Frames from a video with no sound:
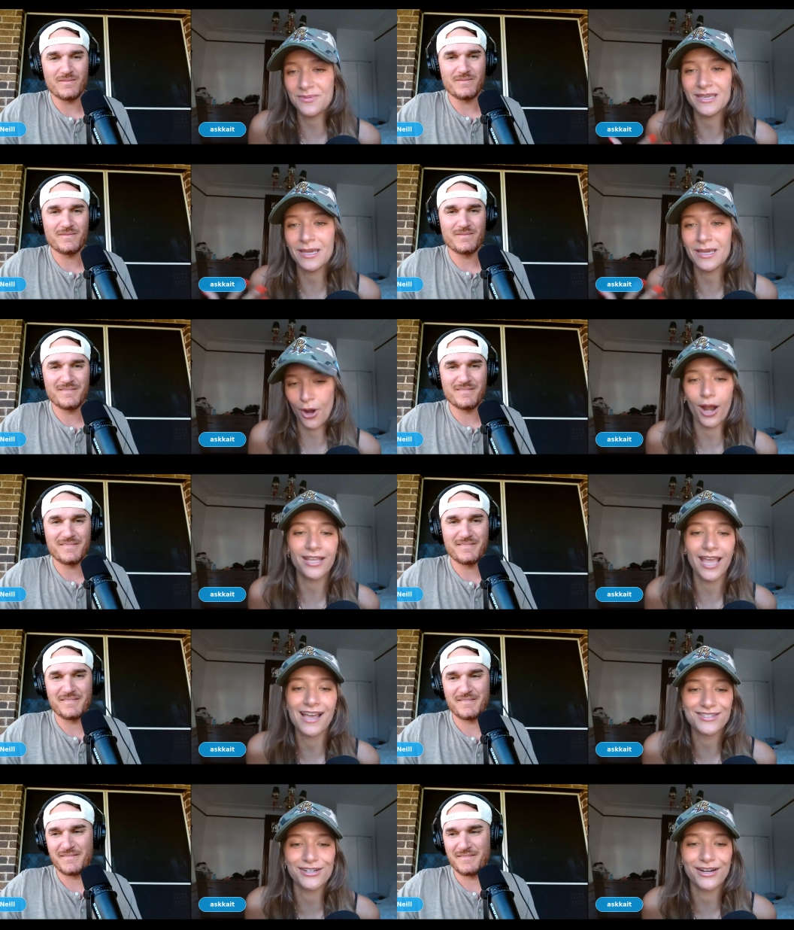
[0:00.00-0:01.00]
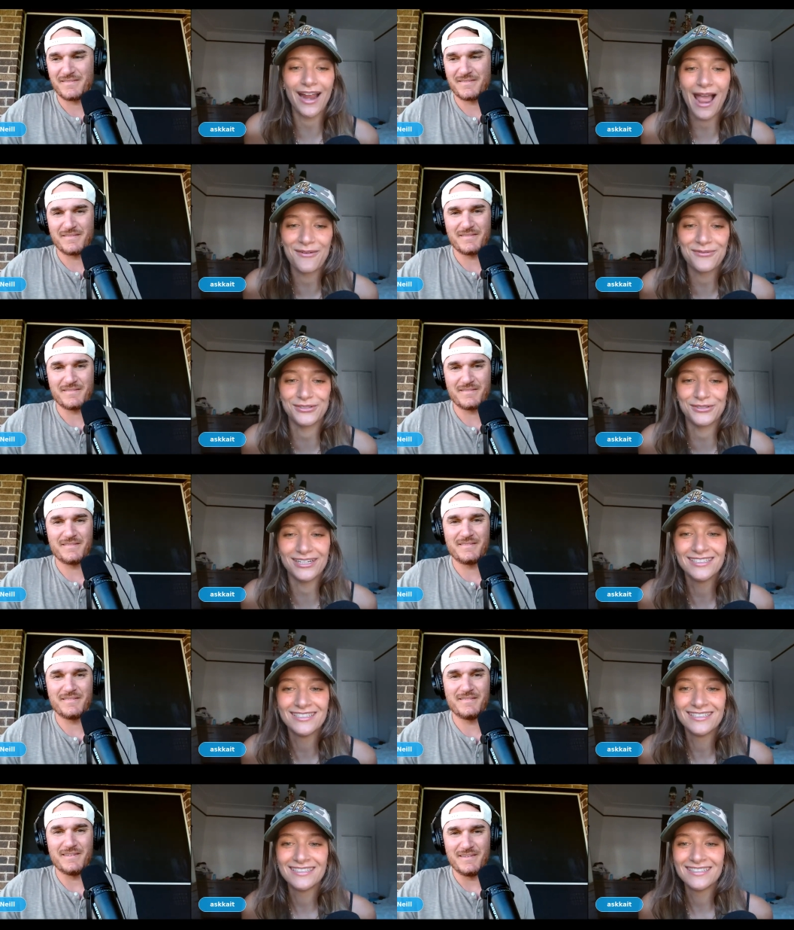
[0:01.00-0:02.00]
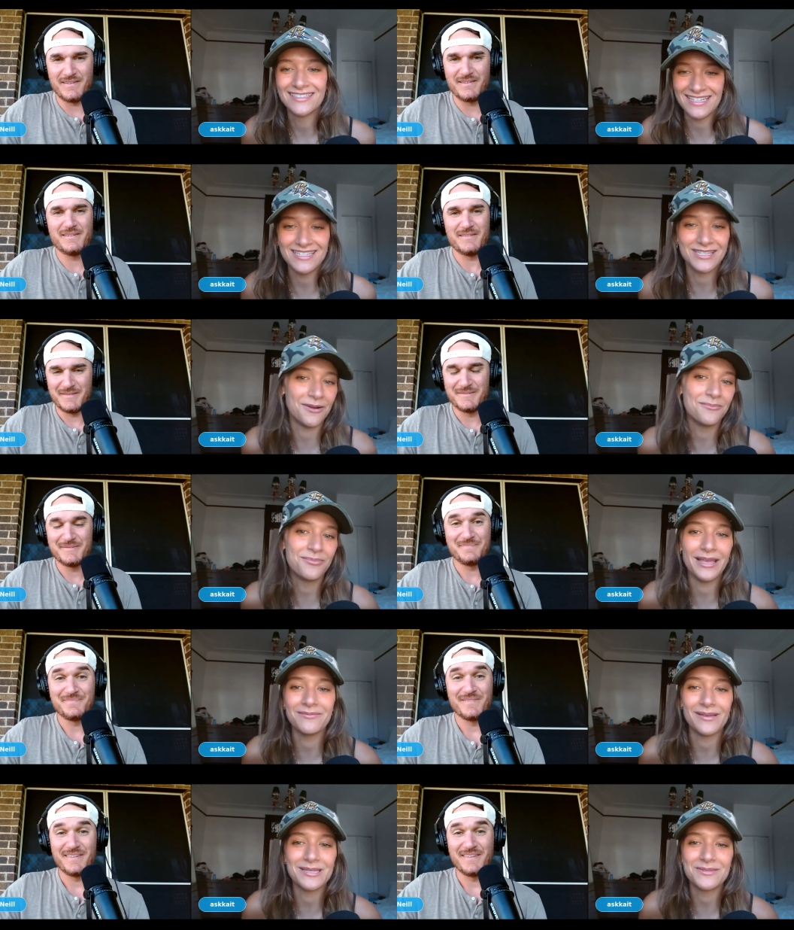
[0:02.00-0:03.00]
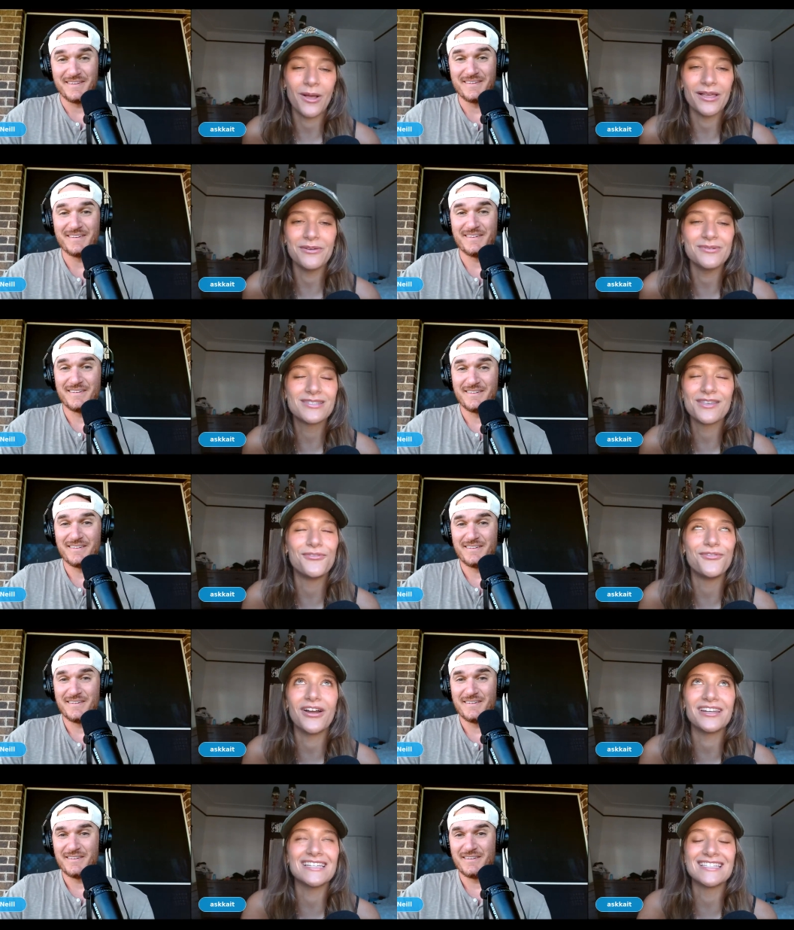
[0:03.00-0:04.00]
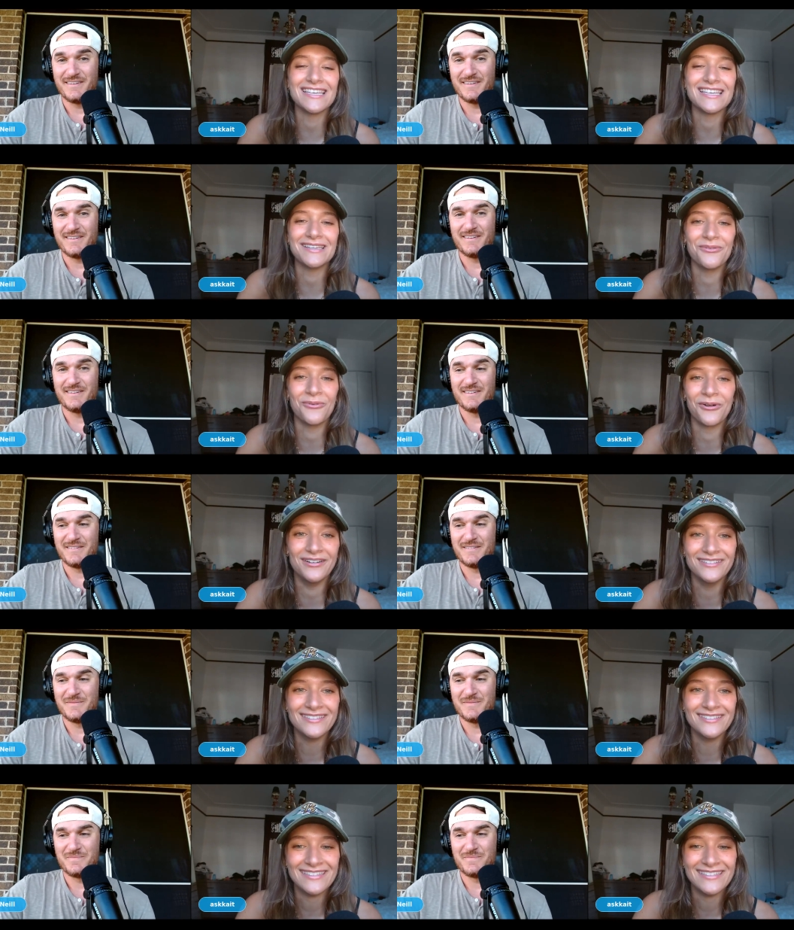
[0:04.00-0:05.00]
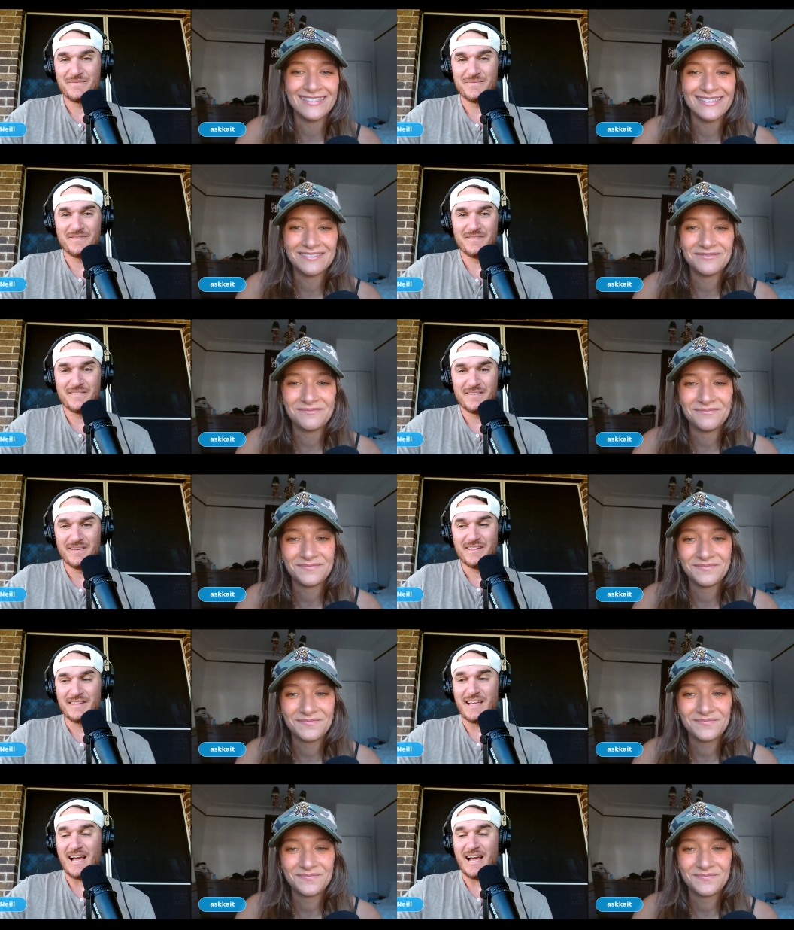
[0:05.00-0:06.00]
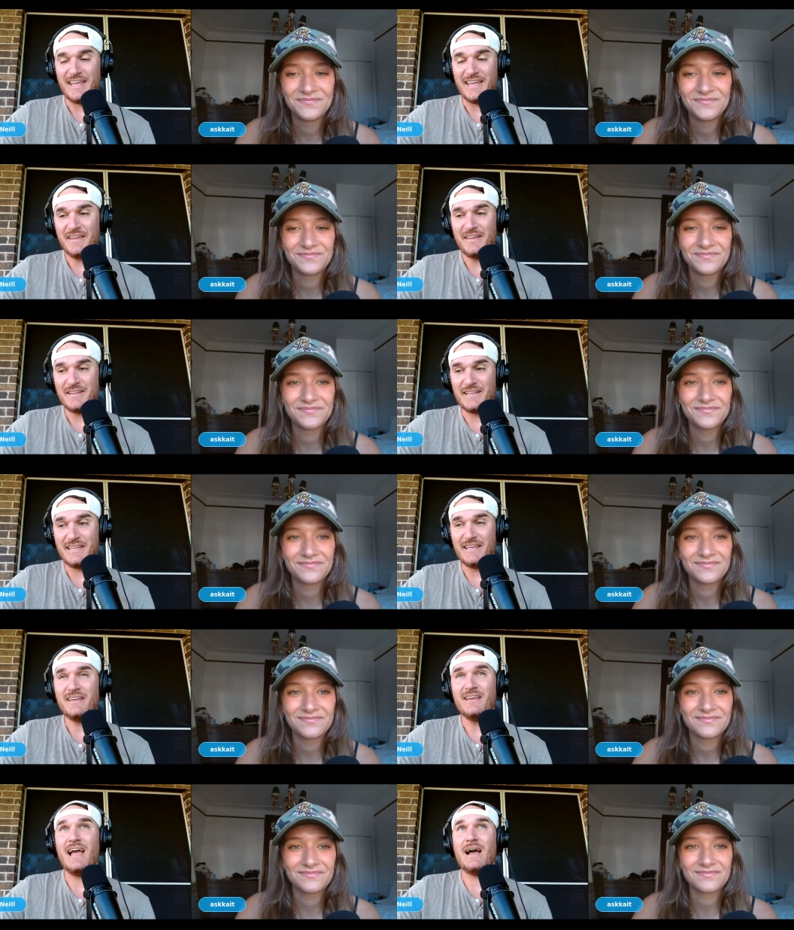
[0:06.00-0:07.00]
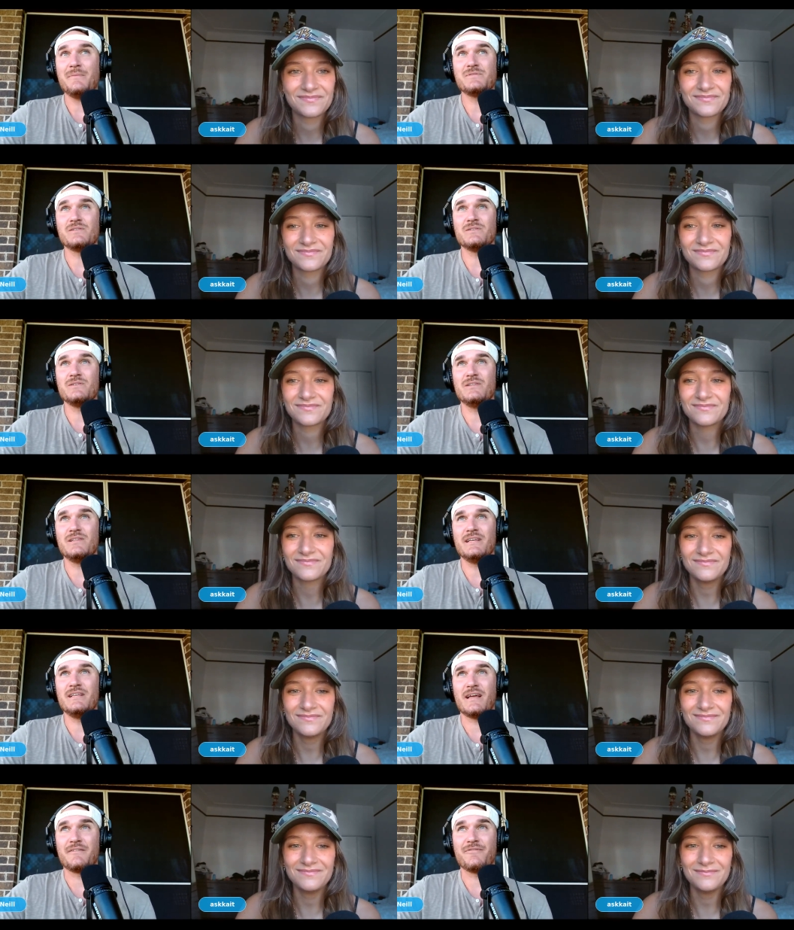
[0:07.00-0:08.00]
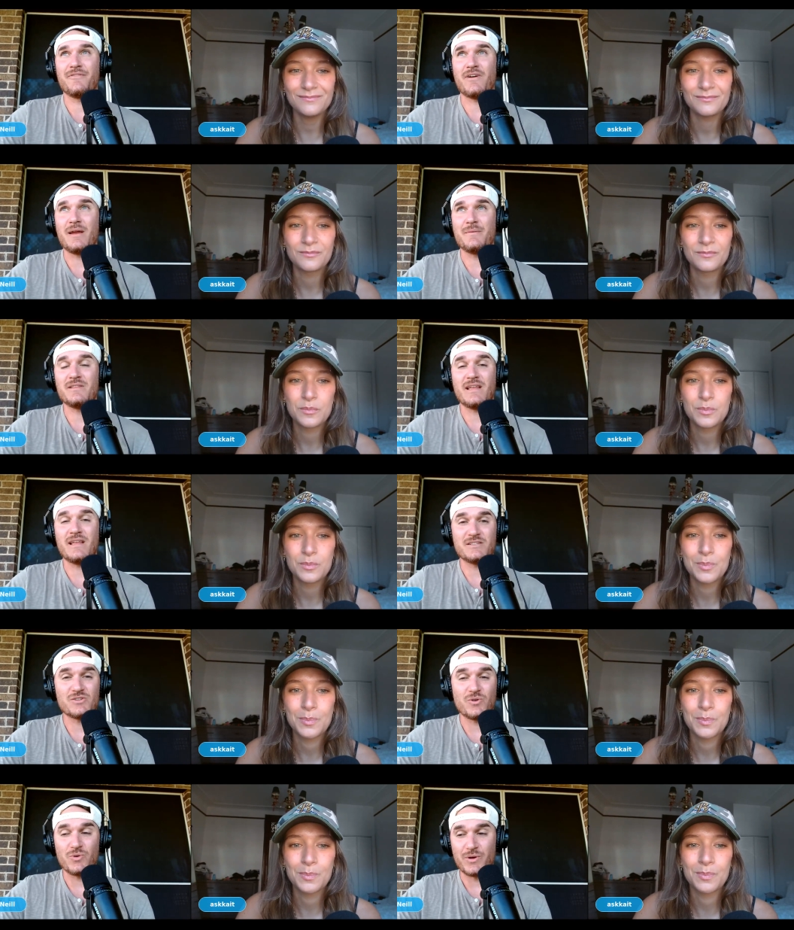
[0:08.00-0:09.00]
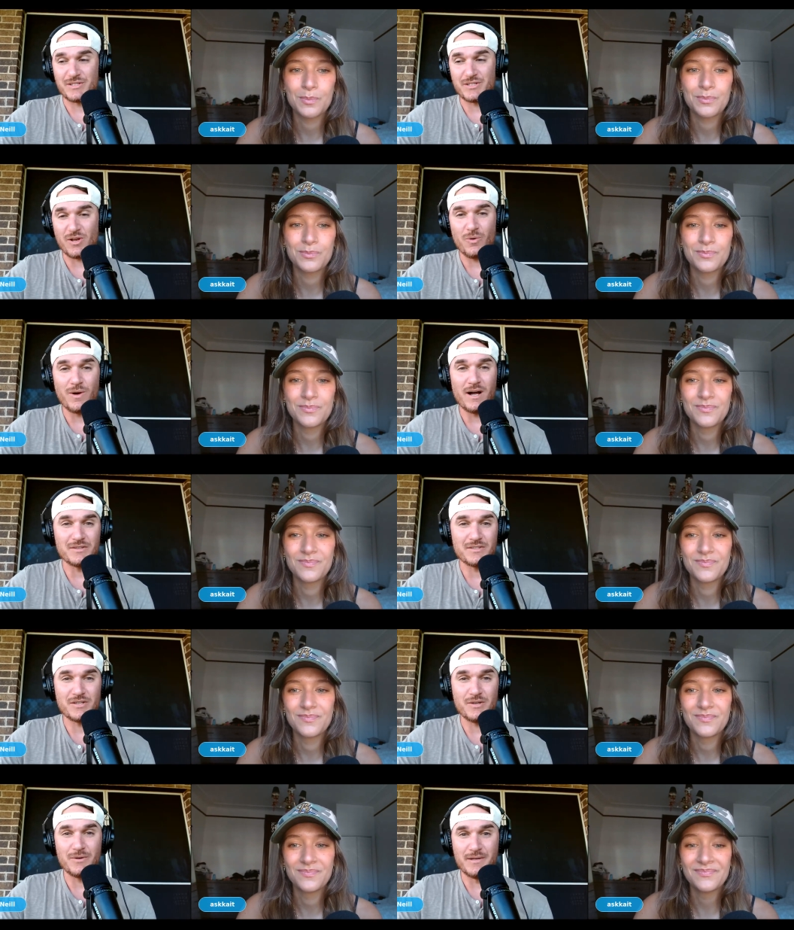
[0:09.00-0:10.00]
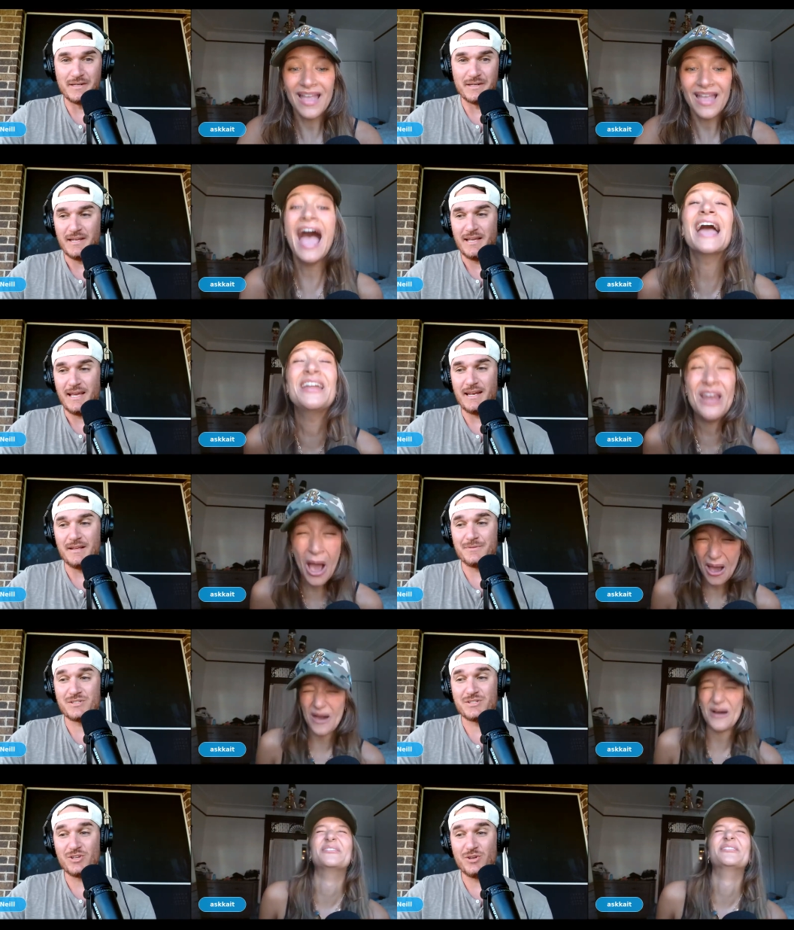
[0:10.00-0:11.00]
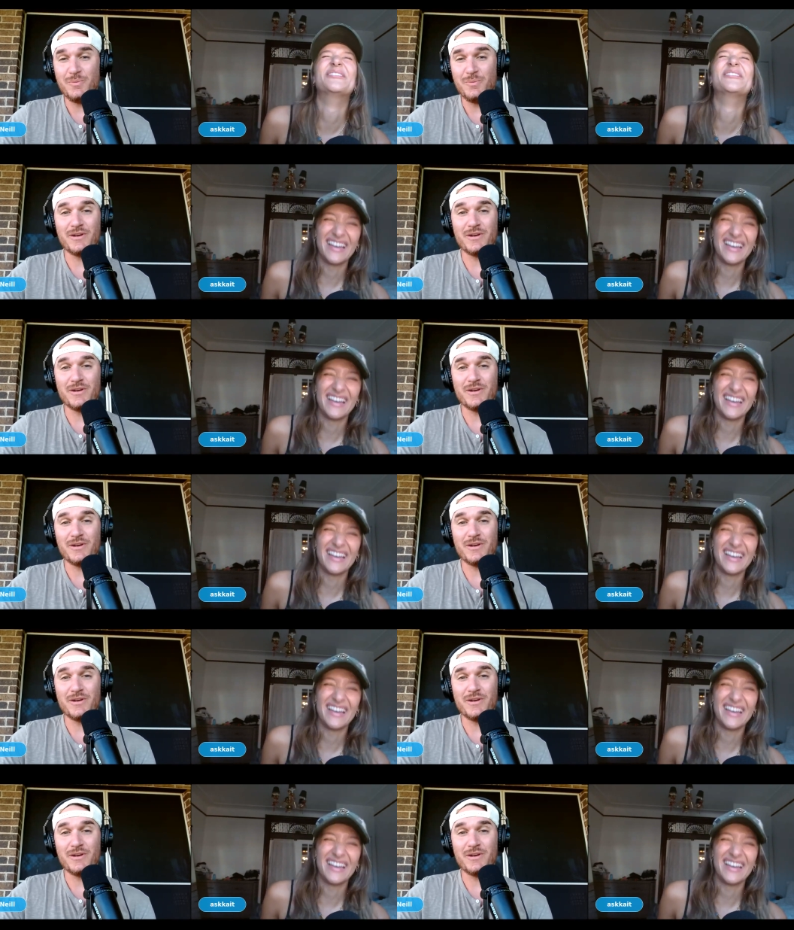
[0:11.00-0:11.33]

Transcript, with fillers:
Speaker 1: to be a broadcaster after he's done playing baseball. It was the funniest thing in the world.
Speaker 2: Yeah, he he absolutely like framed that story so well too, and and it was super